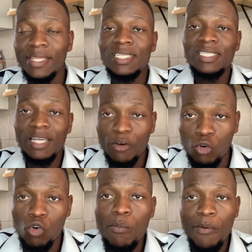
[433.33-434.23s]
this is a
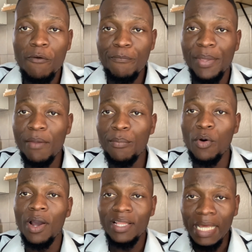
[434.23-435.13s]
group of
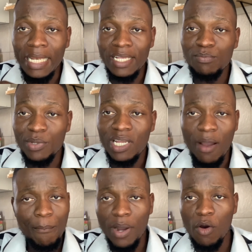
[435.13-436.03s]
people that has
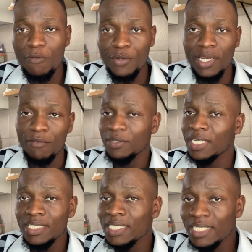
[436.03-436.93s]
become powerful enough. It
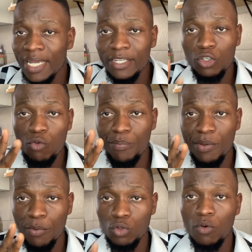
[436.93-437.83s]
doesn't take 2
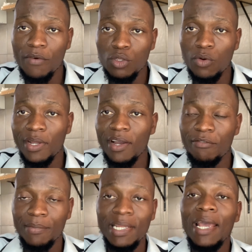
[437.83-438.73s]
people to overthrow a
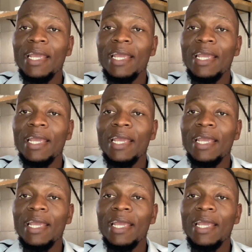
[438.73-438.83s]
government.